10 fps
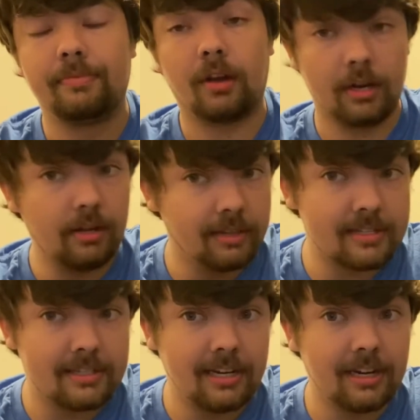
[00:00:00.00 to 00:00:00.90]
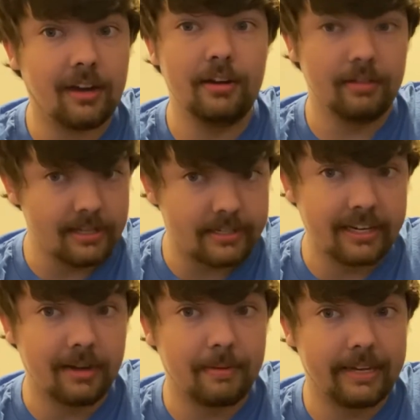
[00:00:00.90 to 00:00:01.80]
Are you listening? Are you
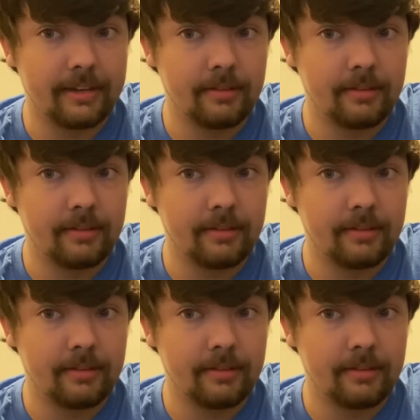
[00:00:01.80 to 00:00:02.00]
listening to me?